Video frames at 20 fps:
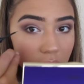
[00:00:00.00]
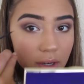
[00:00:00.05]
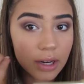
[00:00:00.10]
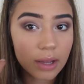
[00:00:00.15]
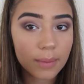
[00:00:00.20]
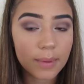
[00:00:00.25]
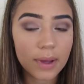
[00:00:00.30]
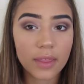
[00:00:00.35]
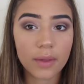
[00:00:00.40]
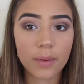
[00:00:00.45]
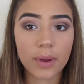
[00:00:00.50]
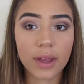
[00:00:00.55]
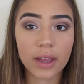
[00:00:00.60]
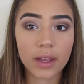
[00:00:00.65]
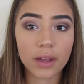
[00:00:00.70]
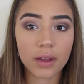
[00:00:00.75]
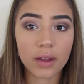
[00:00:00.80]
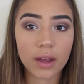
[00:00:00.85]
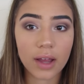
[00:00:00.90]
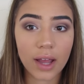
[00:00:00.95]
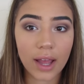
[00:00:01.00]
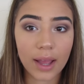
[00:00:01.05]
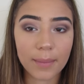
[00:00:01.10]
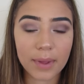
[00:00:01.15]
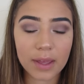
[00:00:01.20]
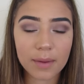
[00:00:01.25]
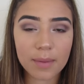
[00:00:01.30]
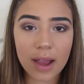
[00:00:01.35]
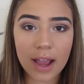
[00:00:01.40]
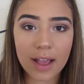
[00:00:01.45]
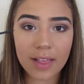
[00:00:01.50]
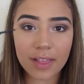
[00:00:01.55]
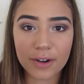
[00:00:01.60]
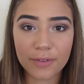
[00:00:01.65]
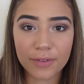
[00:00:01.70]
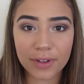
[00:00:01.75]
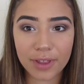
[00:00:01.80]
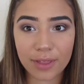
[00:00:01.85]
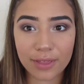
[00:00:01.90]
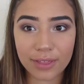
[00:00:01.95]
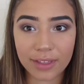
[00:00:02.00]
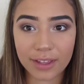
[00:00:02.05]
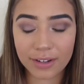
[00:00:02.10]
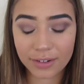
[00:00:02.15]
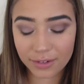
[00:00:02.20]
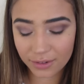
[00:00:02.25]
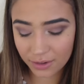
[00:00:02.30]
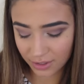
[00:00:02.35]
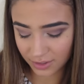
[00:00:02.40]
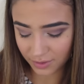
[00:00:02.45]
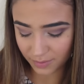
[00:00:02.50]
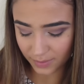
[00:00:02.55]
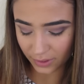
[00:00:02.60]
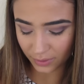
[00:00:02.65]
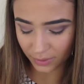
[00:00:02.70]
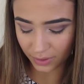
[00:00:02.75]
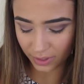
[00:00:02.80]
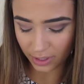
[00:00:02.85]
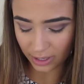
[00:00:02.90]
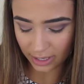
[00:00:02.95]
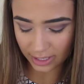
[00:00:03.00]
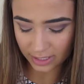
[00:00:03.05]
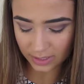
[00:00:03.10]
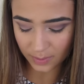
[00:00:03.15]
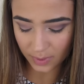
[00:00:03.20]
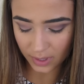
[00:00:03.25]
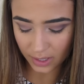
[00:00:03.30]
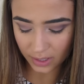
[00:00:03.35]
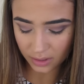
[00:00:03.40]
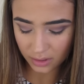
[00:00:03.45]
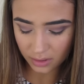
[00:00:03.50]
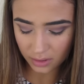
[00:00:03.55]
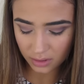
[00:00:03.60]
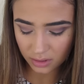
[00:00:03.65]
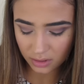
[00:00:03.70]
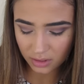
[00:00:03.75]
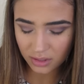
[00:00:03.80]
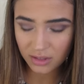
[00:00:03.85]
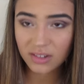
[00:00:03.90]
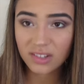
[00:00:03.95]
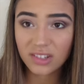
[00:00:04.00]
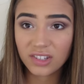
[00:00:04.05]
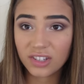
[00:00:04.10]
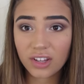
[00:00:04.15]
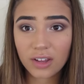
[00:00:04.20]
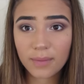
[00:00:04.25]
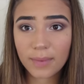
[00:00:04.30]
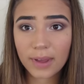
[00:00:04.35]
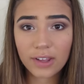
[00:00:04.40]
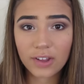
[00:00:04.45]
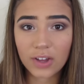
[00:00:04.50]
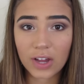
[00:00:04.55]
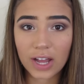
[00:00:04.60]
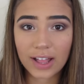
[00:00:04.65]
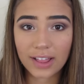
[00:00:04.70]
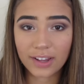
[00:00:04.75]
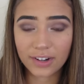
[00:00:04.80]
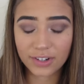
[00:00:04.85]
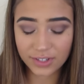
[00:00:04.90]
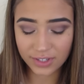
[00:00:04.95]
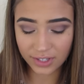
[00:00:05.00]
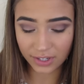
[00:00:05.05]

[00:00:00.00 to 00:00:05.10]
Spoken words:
now, by the way, I make my eyeliner really thin because of my hooded eyes, but you can make your eyeliner as